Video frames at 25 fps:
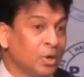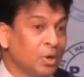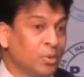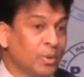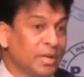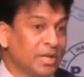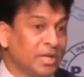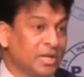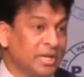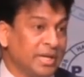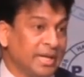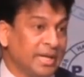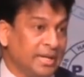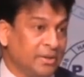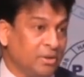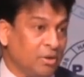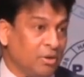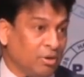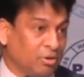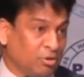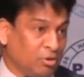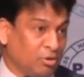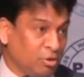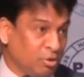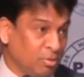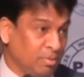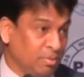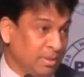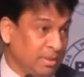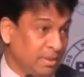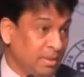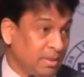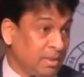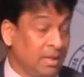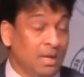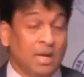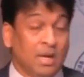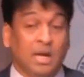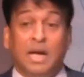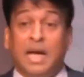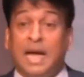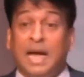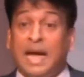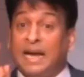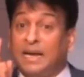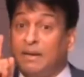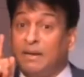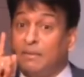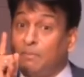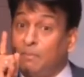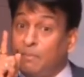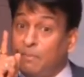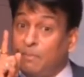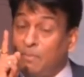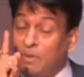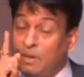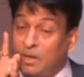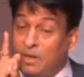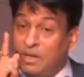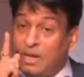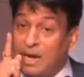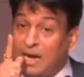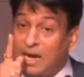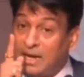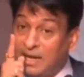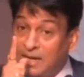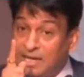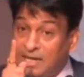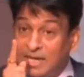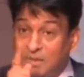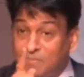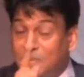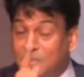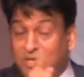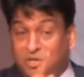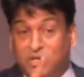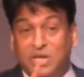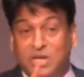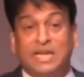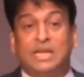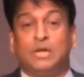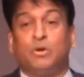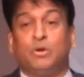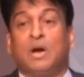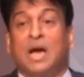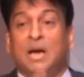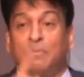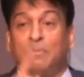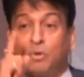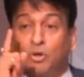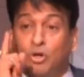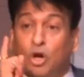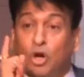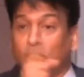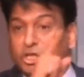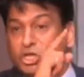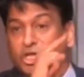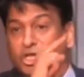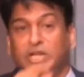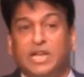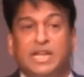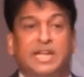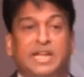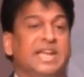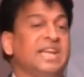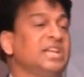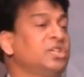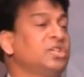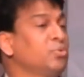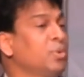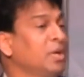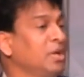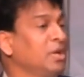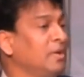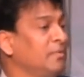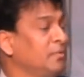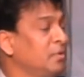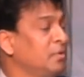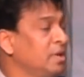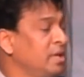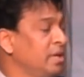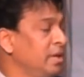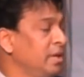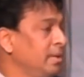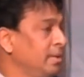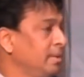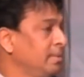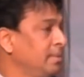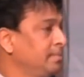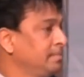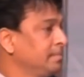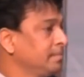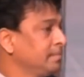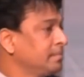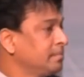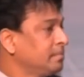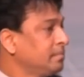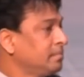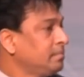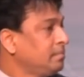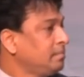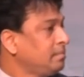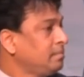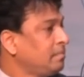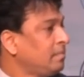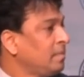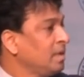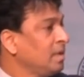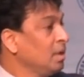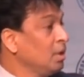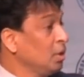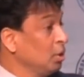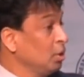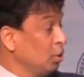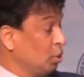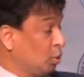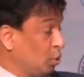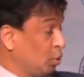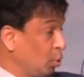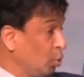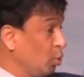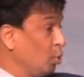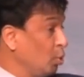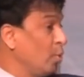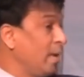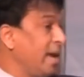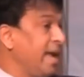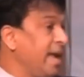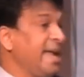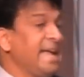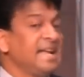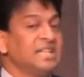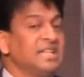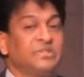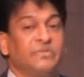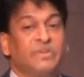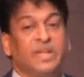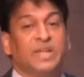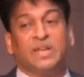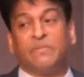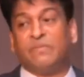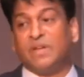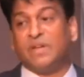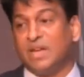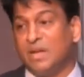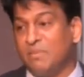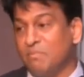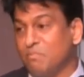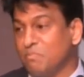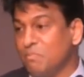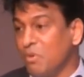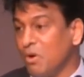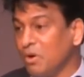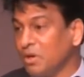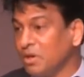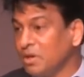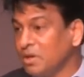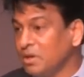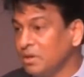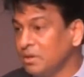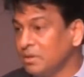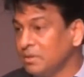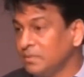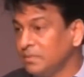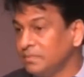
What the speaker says: 20th October. And let me tell you, I'm cautioning each one of you here. 2A is very, very important.